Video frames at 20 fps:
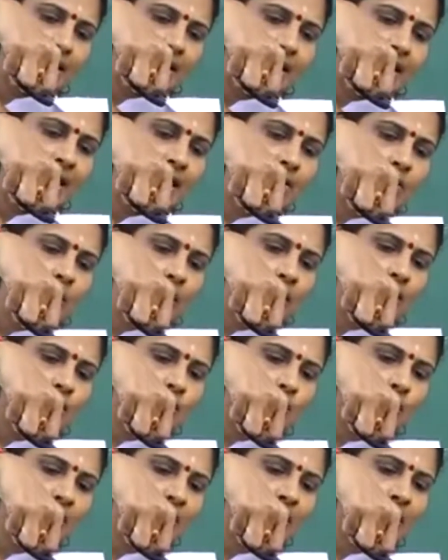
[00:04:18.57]
equal
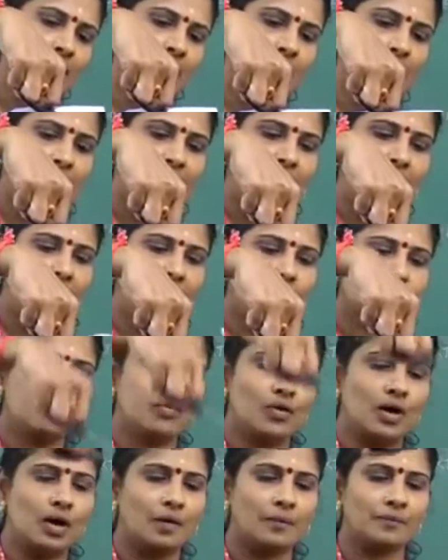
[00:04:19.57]
to the
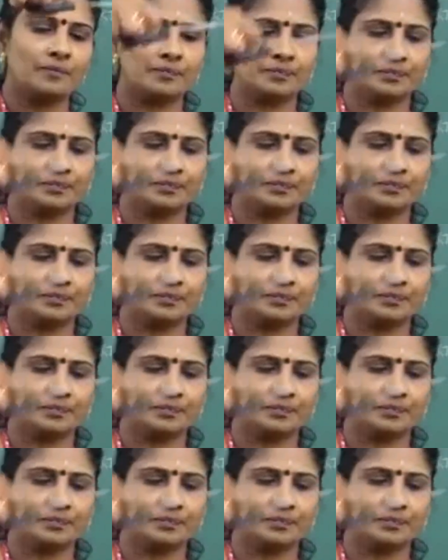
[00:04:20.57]
alpha.